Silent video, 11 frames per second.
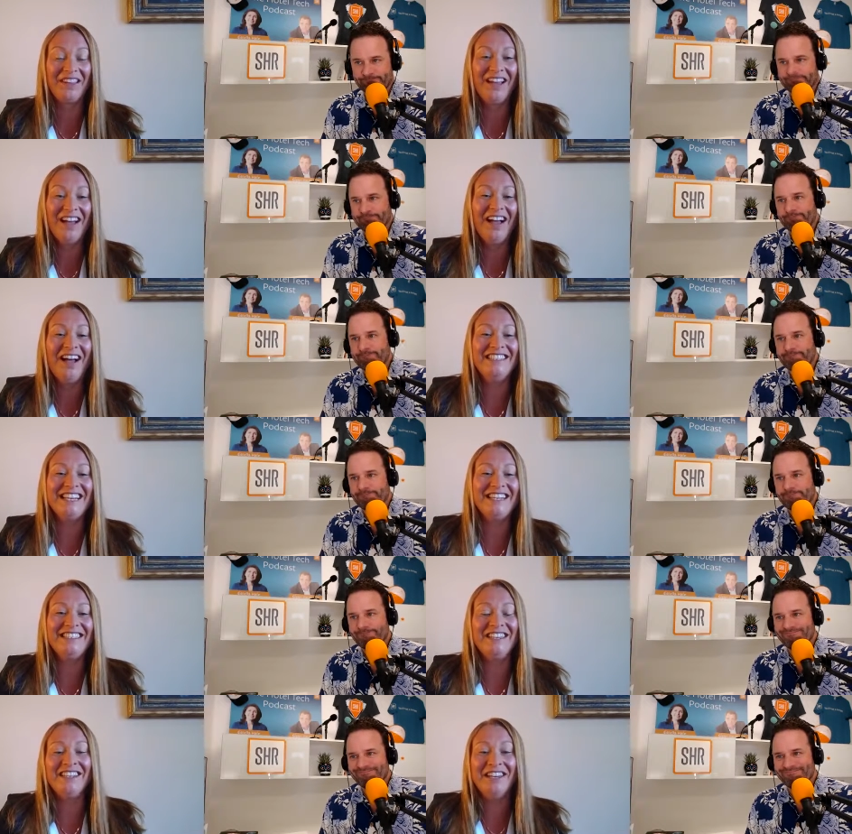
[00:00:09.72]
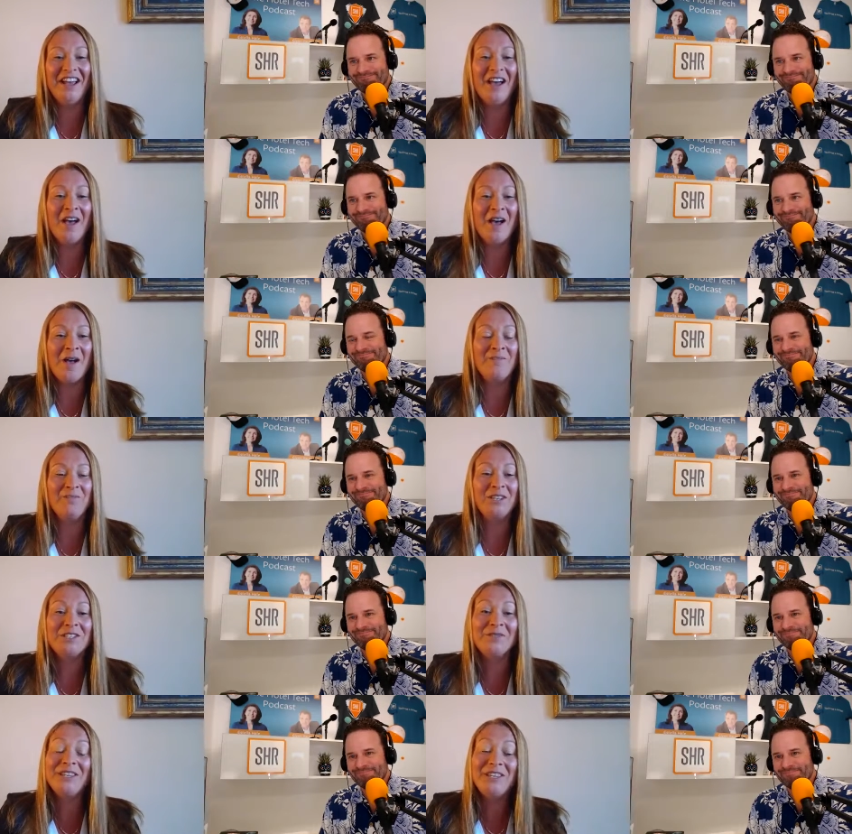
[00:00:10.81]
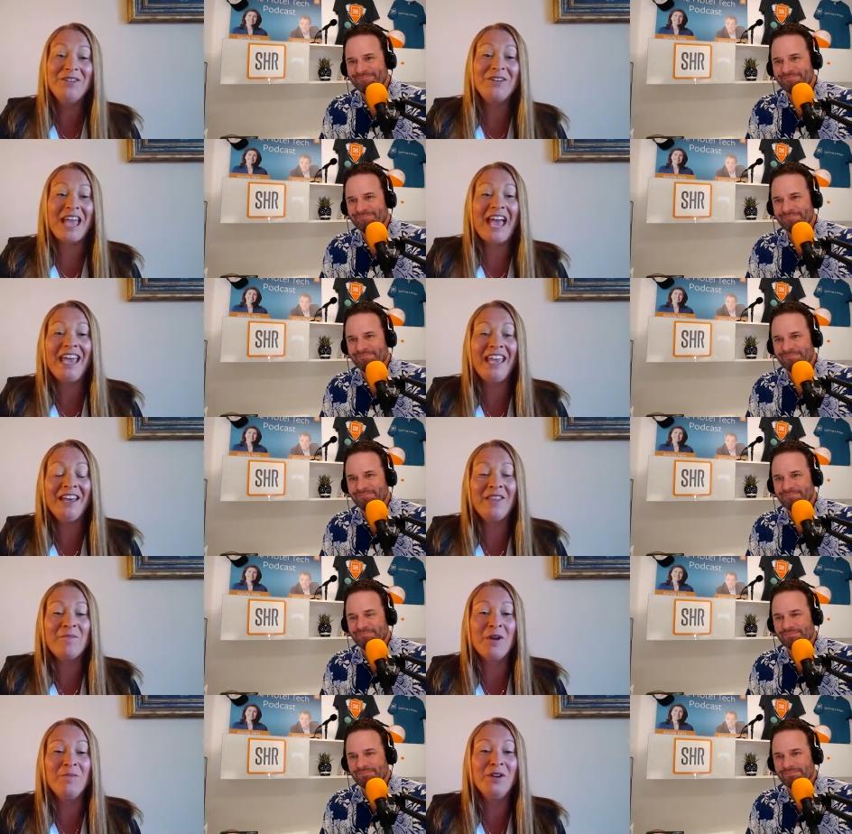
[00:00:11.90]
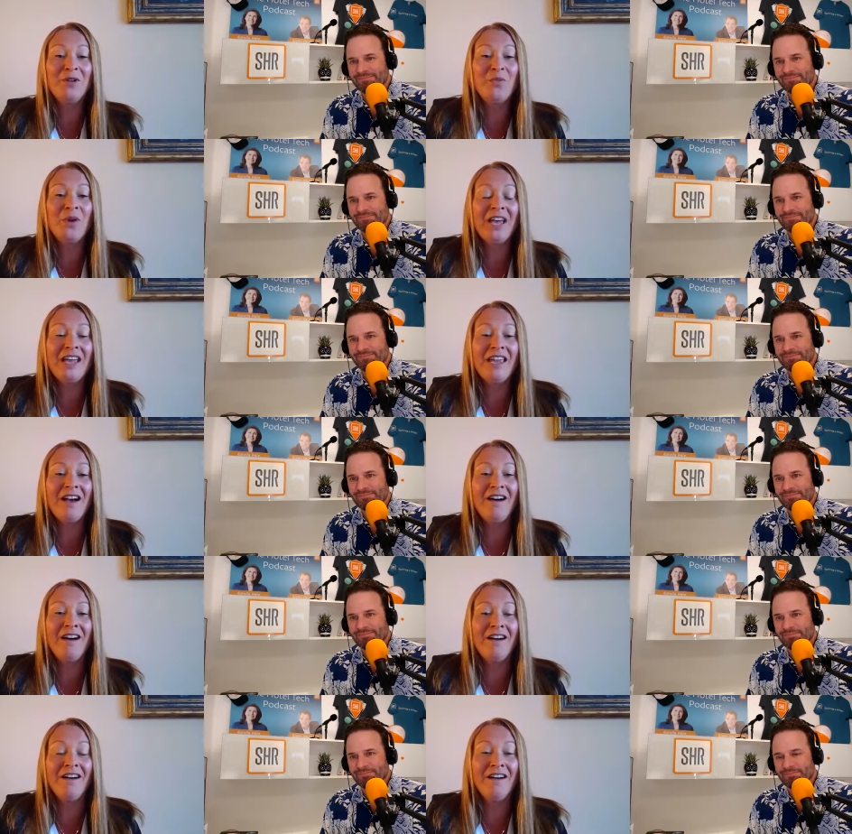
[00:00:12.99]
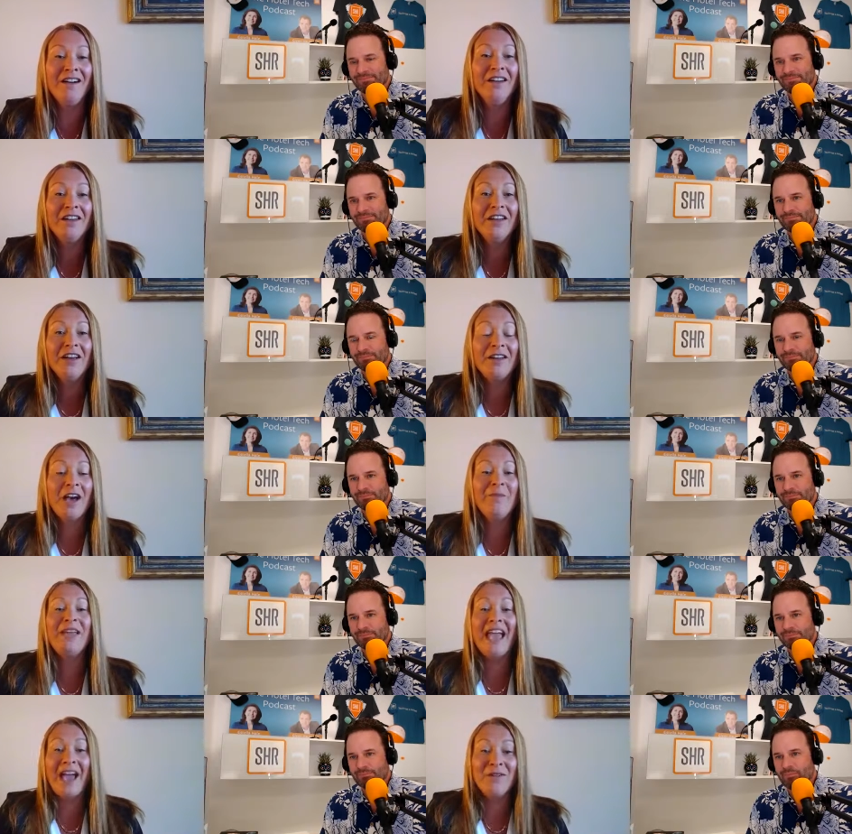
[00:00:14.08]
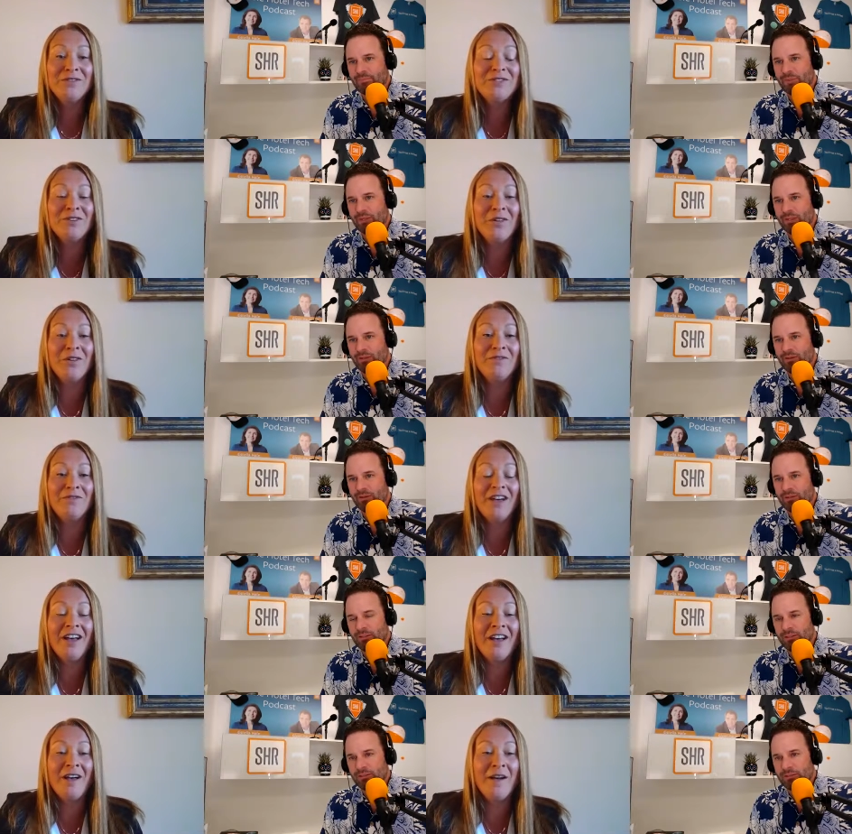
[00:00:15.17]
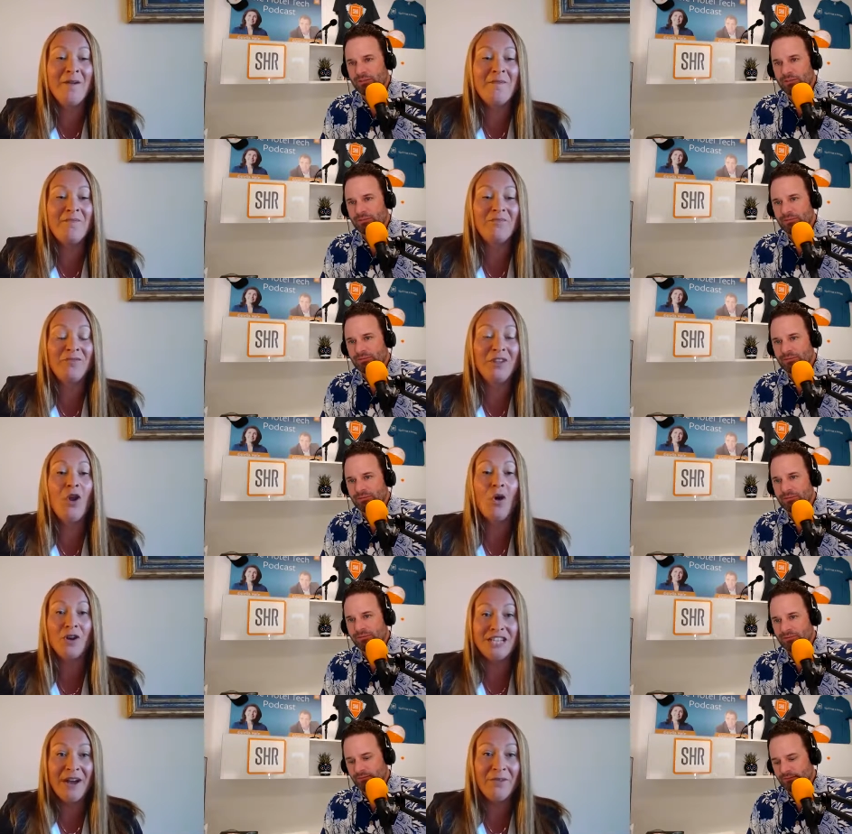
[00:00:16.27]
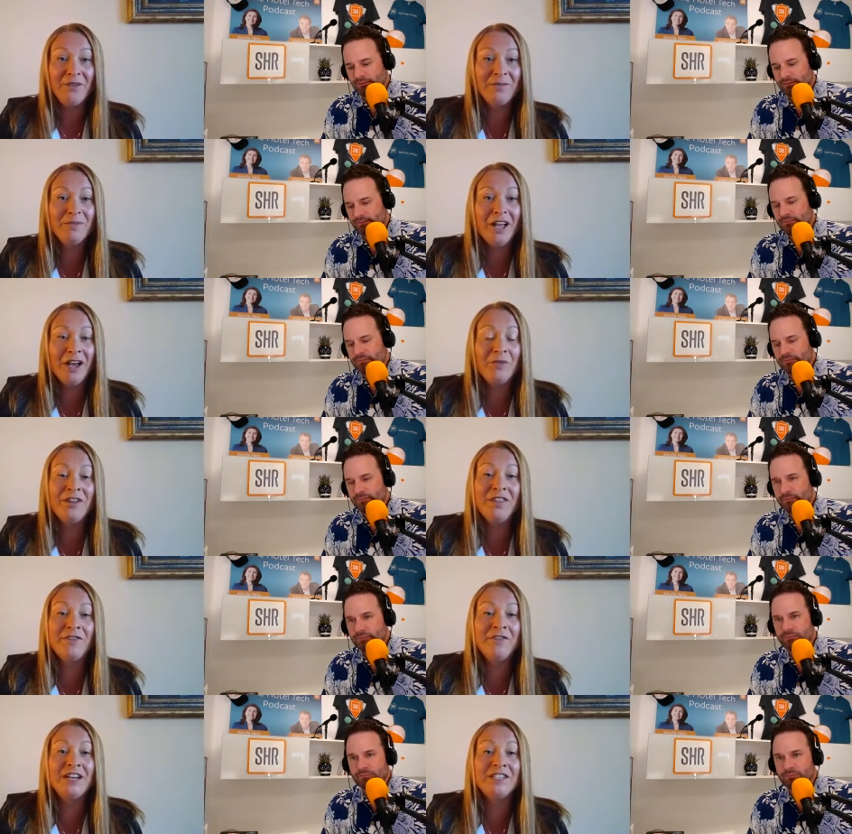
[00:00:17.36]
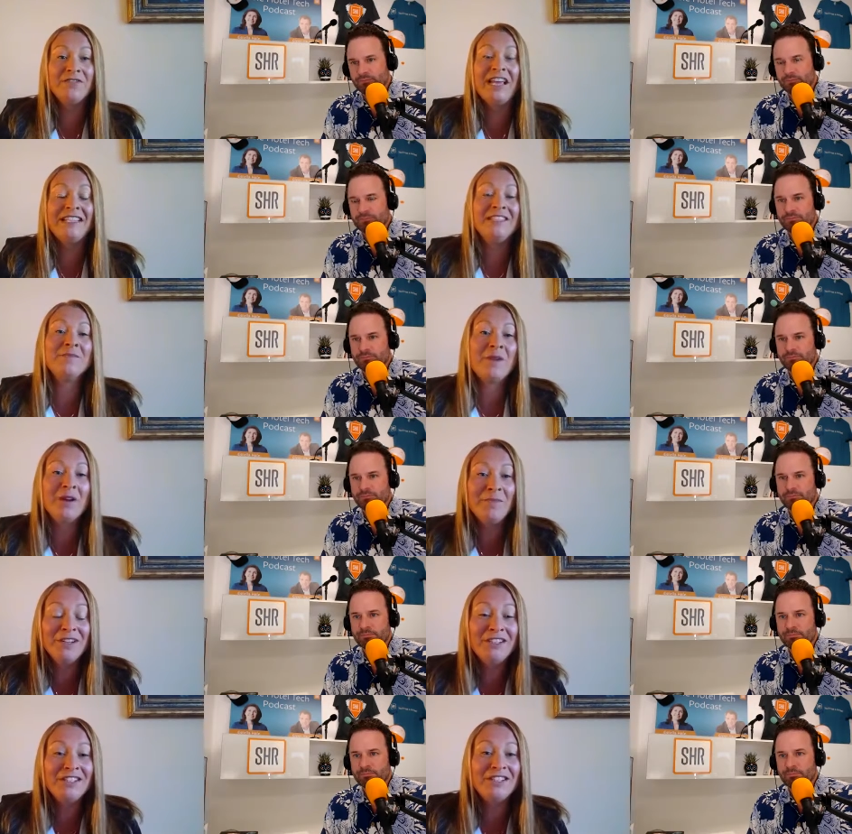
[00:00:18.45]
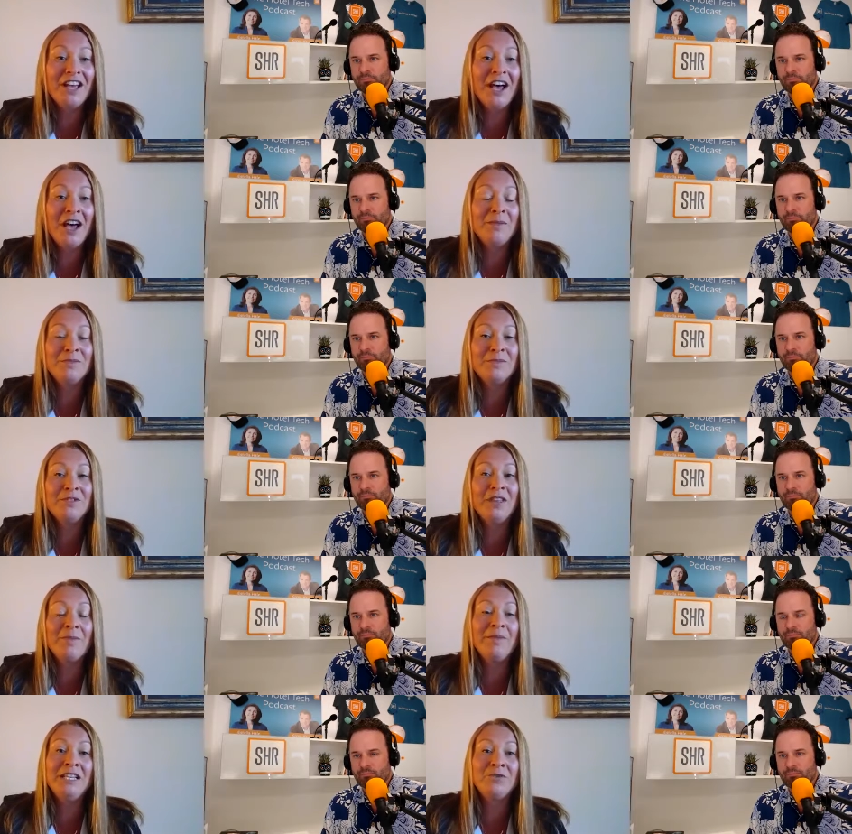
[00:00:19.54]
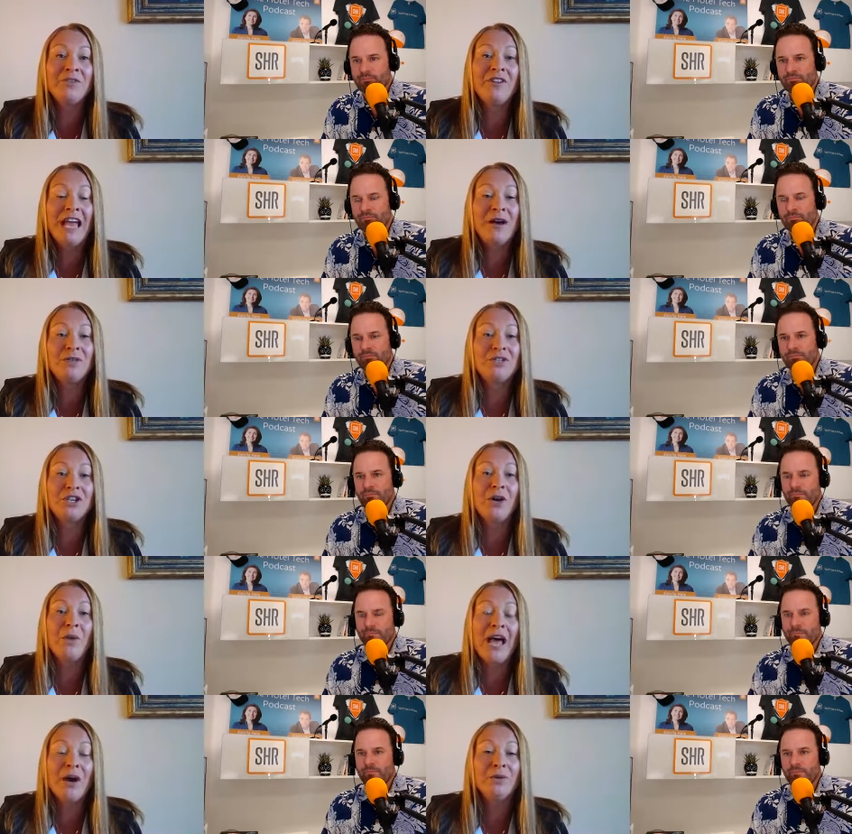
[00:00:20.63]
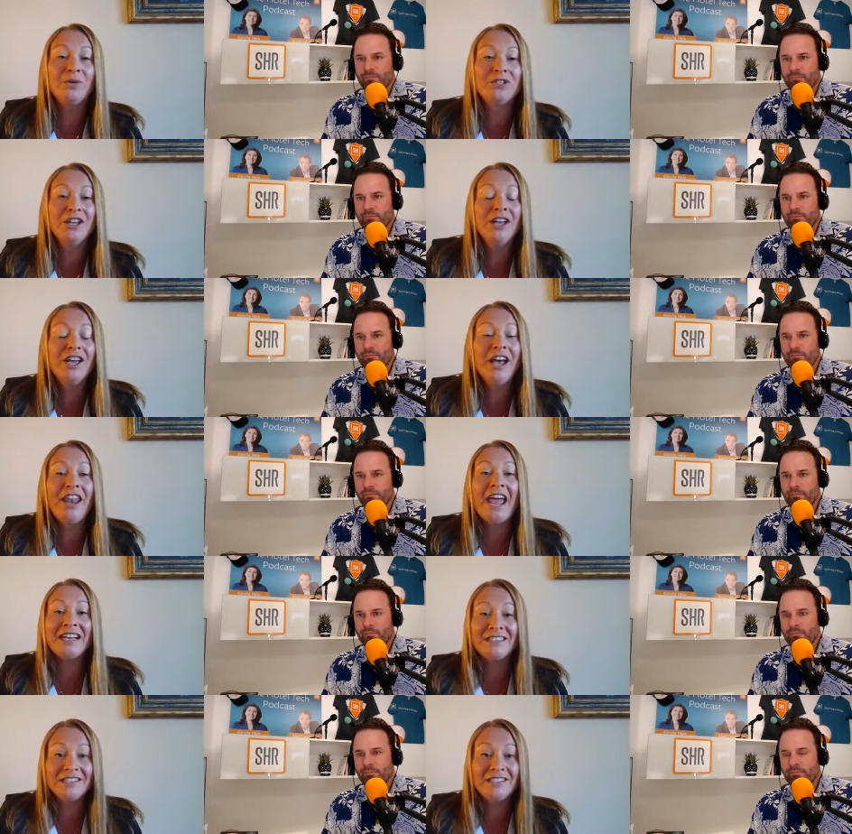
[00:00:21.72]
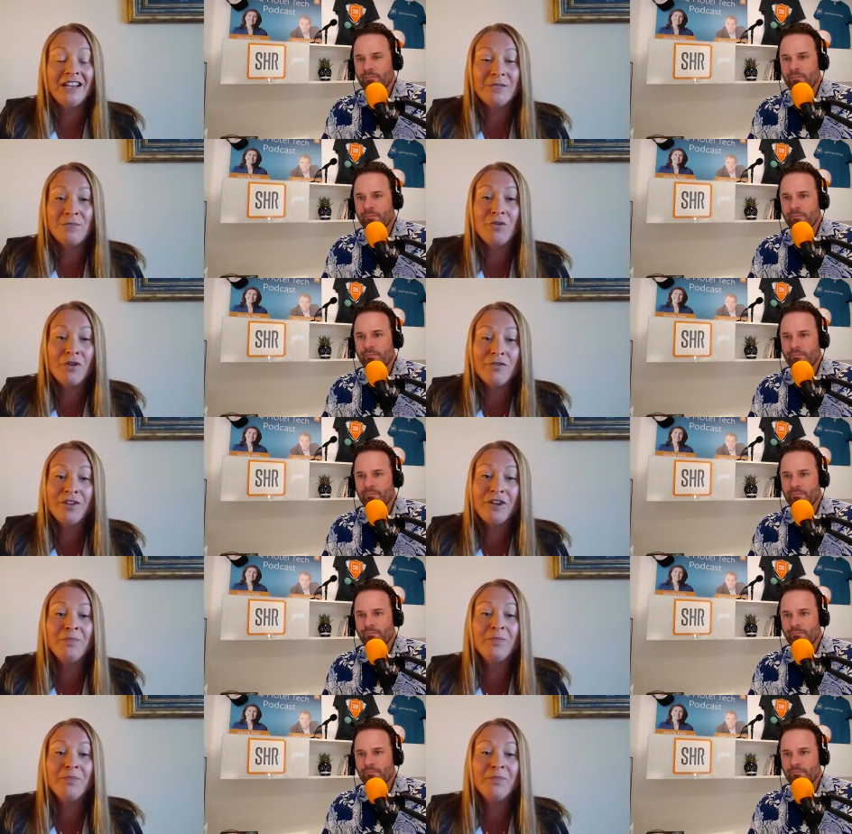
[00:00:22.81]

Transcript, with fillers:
Speaker 1: Hi, Jason. Um, so, in the UK at the moment, we are coming out of um, lockdown. Uh, we're in the first phase at the moment. Um, so, that means we're allowed to go out and exercise more often.